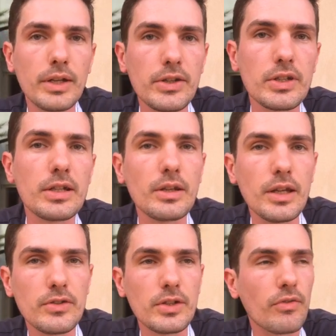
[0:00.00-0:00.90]

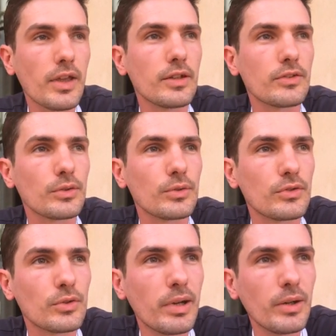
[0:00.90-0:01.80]
easy thing
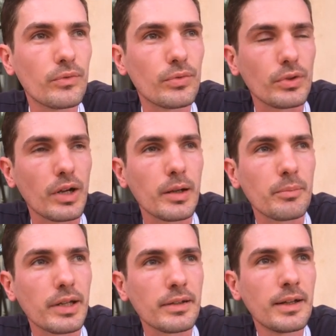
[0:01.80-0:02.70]
to build for an
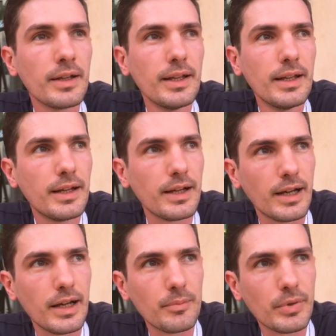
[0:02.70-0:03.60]
iPad.
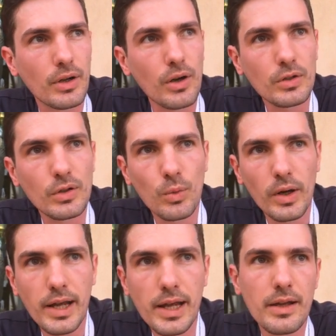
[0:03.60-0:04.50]
But along the
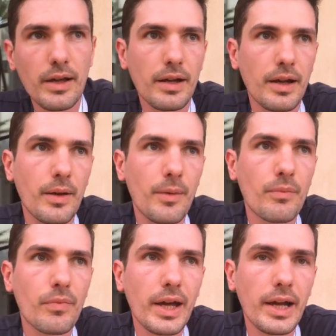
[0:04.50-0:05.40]
way,
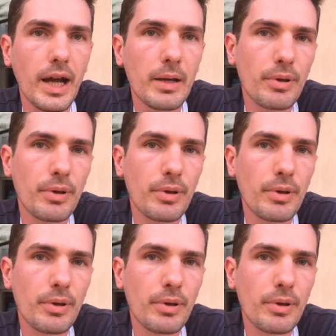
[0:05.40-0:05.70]
that